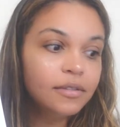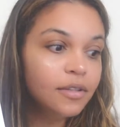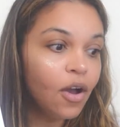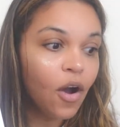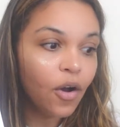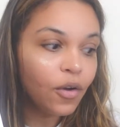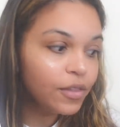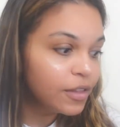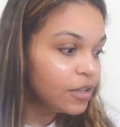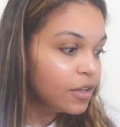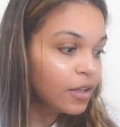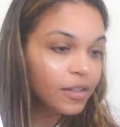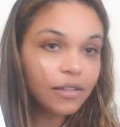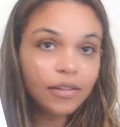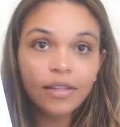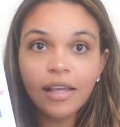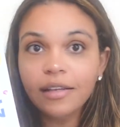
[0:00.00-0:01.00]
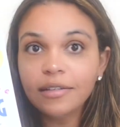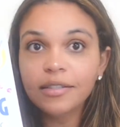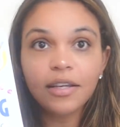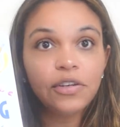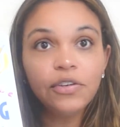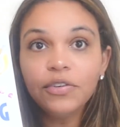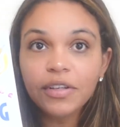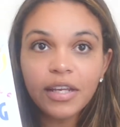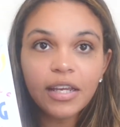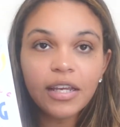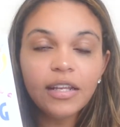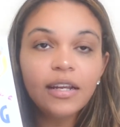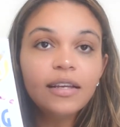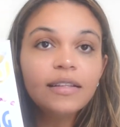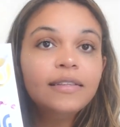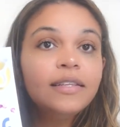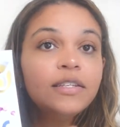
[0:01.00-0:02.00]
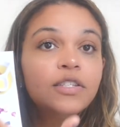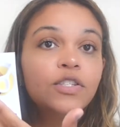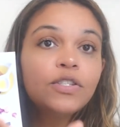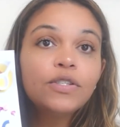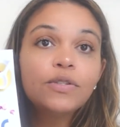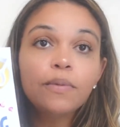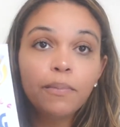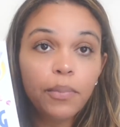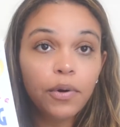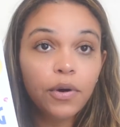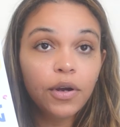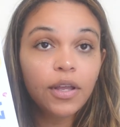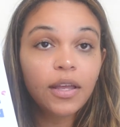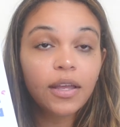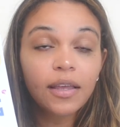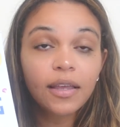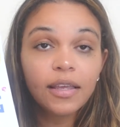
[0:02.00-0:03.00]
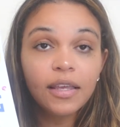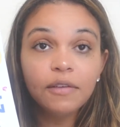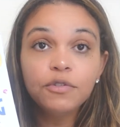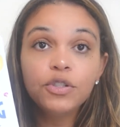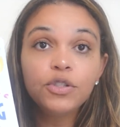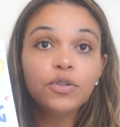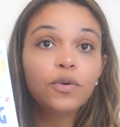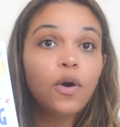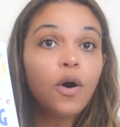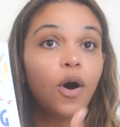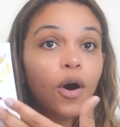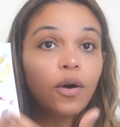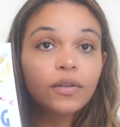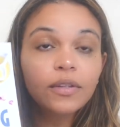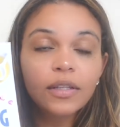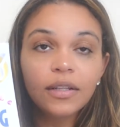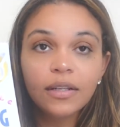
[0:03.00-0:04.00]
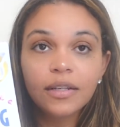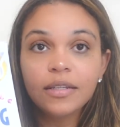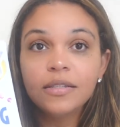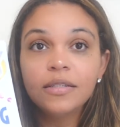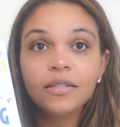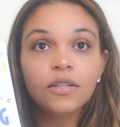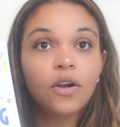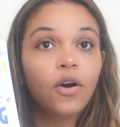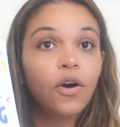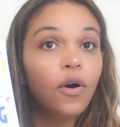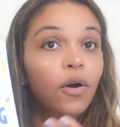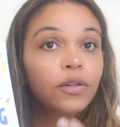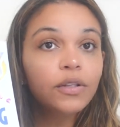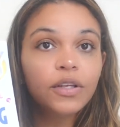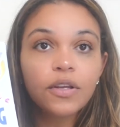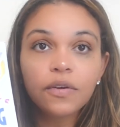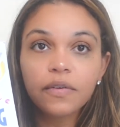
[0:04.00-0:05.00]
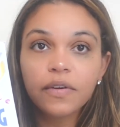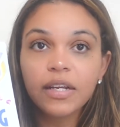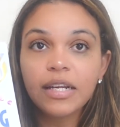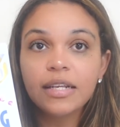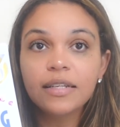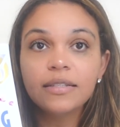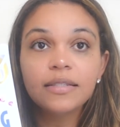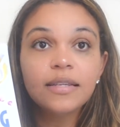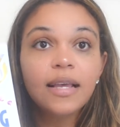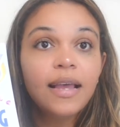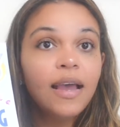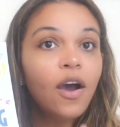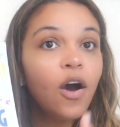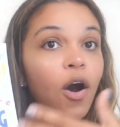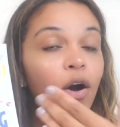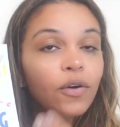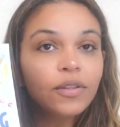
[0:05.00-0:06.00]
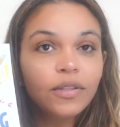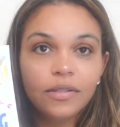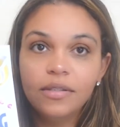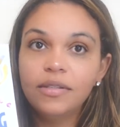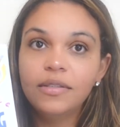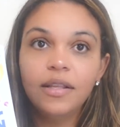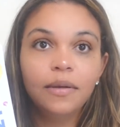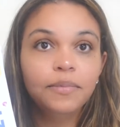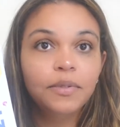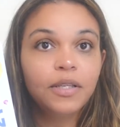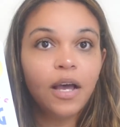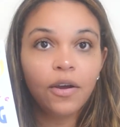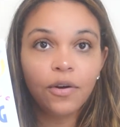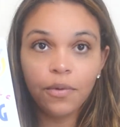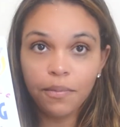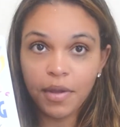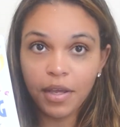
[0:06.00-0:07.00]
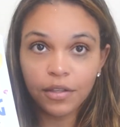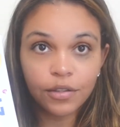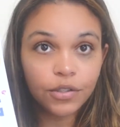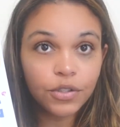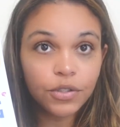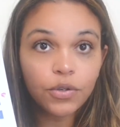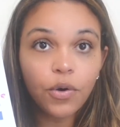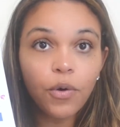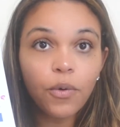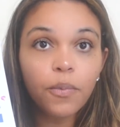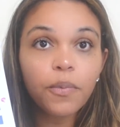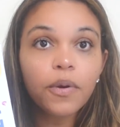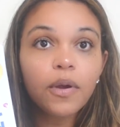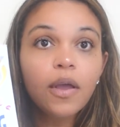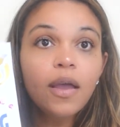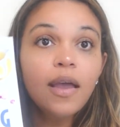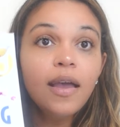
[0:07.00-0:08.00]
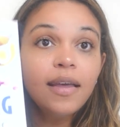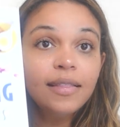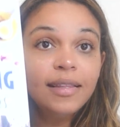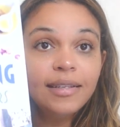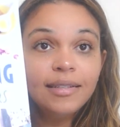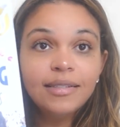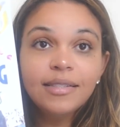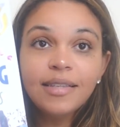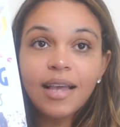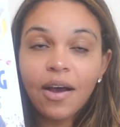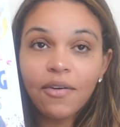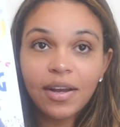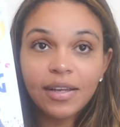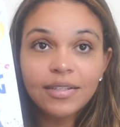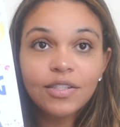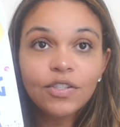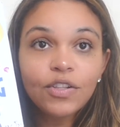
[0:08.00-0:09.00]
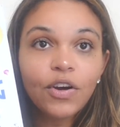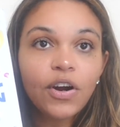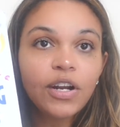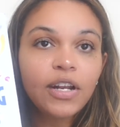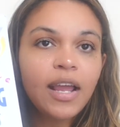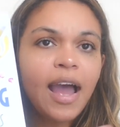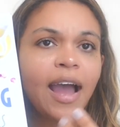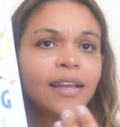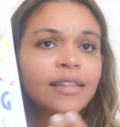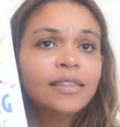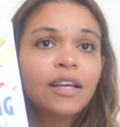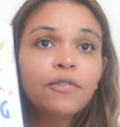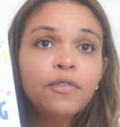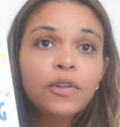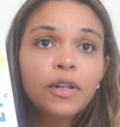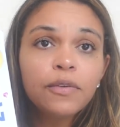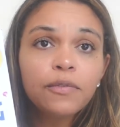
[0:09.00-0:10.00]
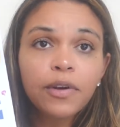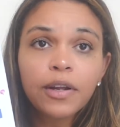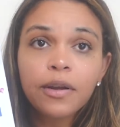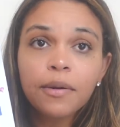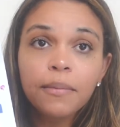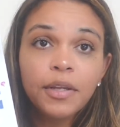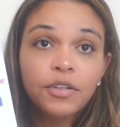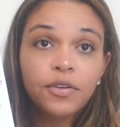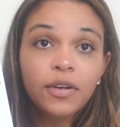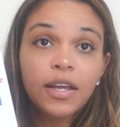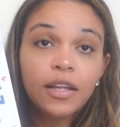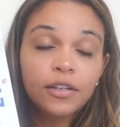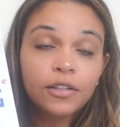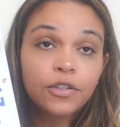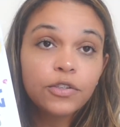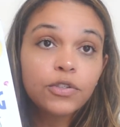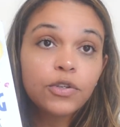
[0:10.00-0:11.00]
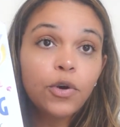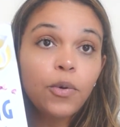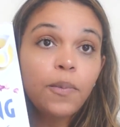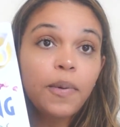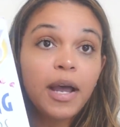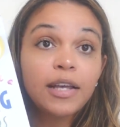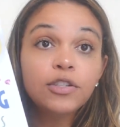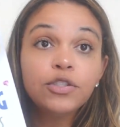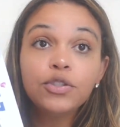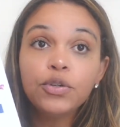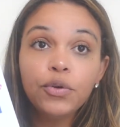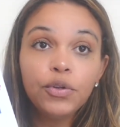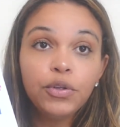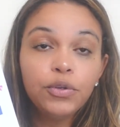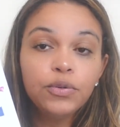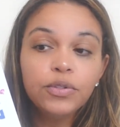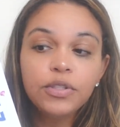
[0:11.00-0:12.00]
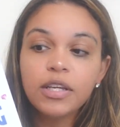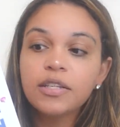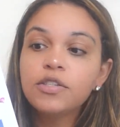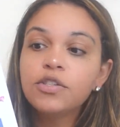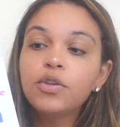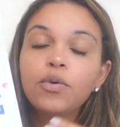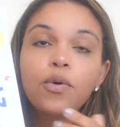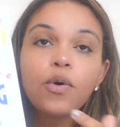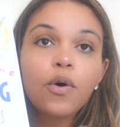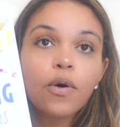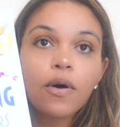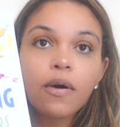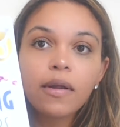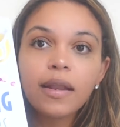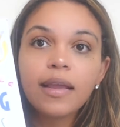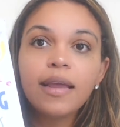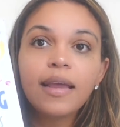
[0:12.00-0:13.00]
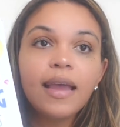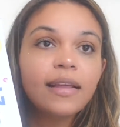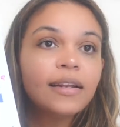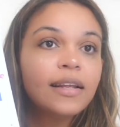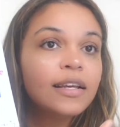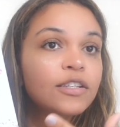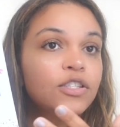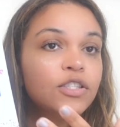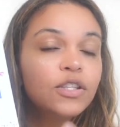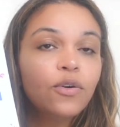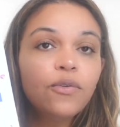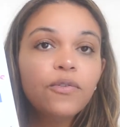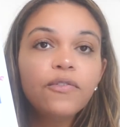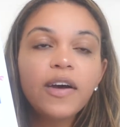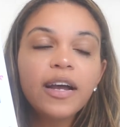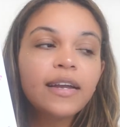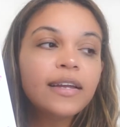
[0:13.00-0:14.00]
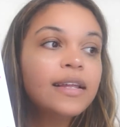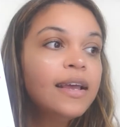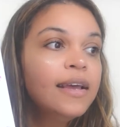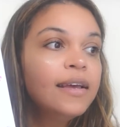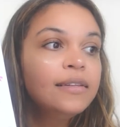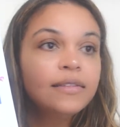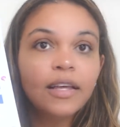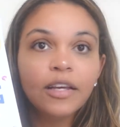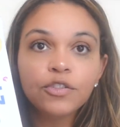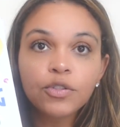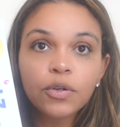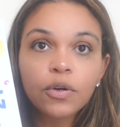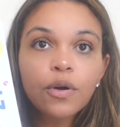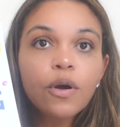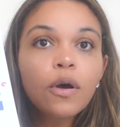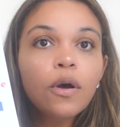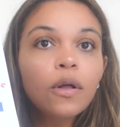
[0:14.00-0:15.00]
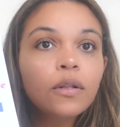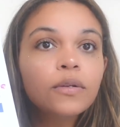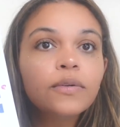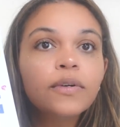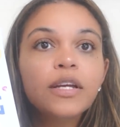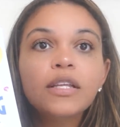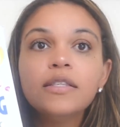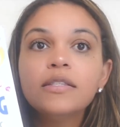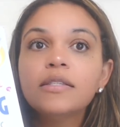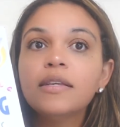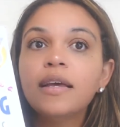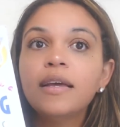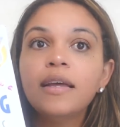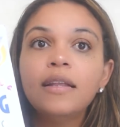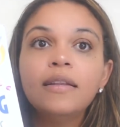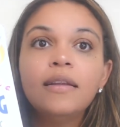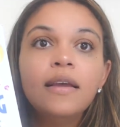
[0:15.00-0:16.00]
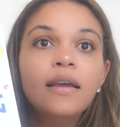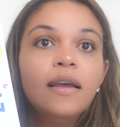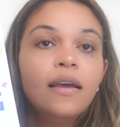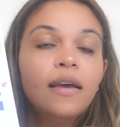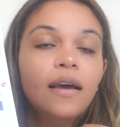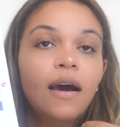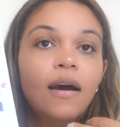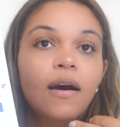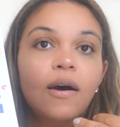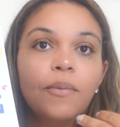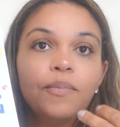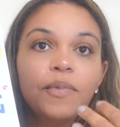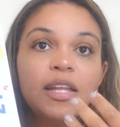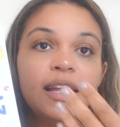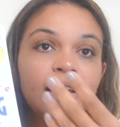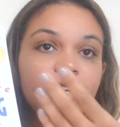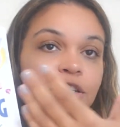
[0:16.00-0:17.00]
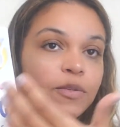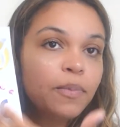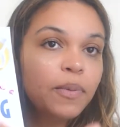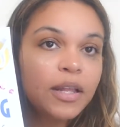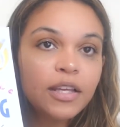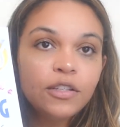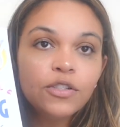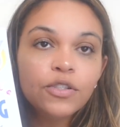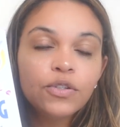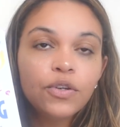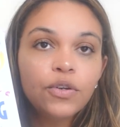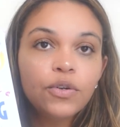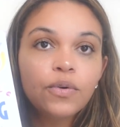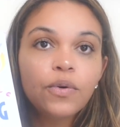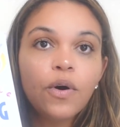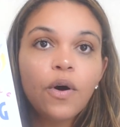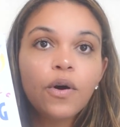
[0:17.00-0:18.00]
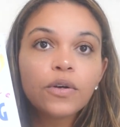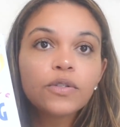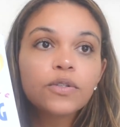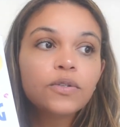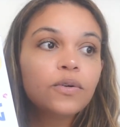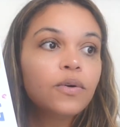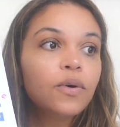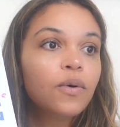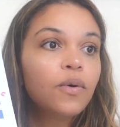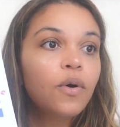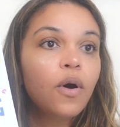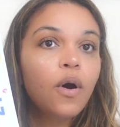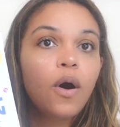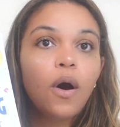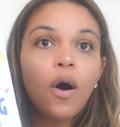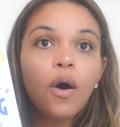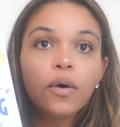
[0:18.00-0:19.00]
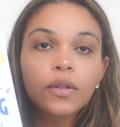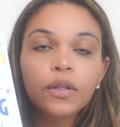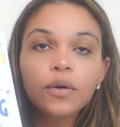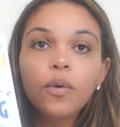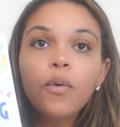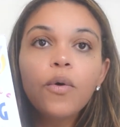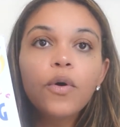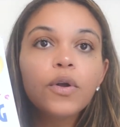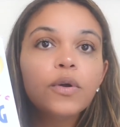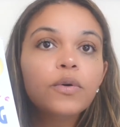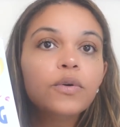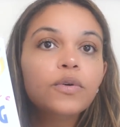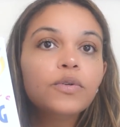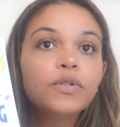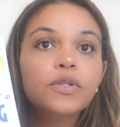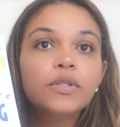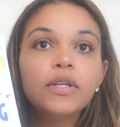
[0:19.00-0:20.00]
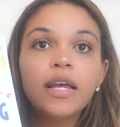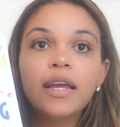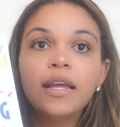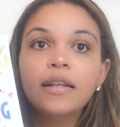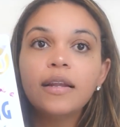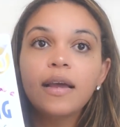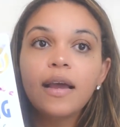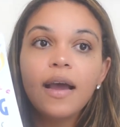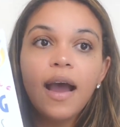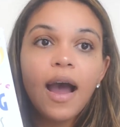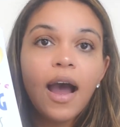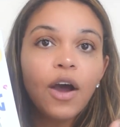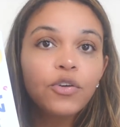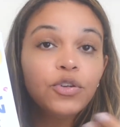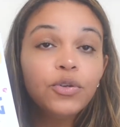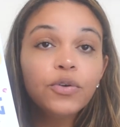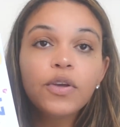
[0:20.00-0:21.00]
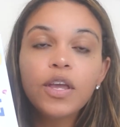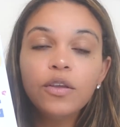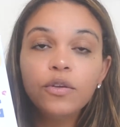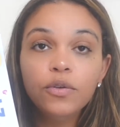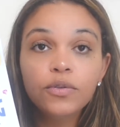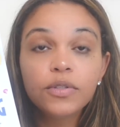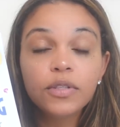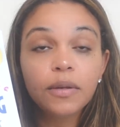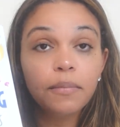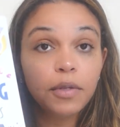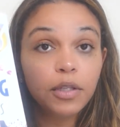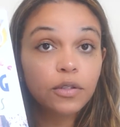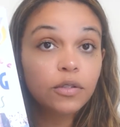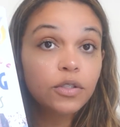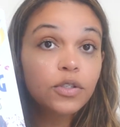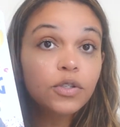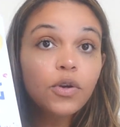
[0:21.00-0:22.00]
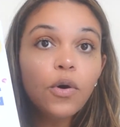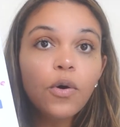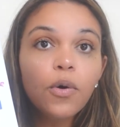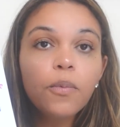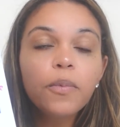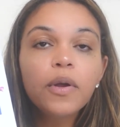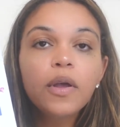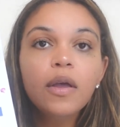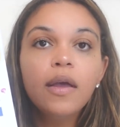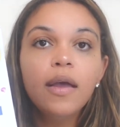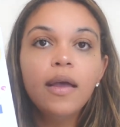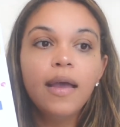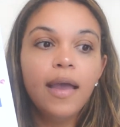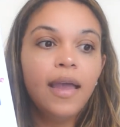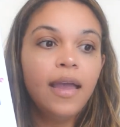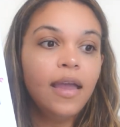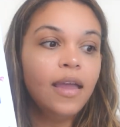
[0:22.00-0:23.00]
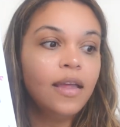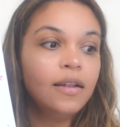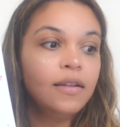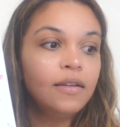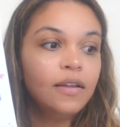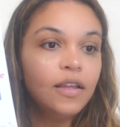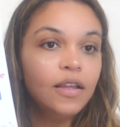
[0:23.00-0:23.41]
all the other things that you need, this book gives you all the lists, all the ingredients, all the steps how to make the soap. This is how I started. I definitely recommend you getting the soap. I still use it, I still go on it, and I still find natural colorants, and it explains to you also all the oils and how you can use them in soap, and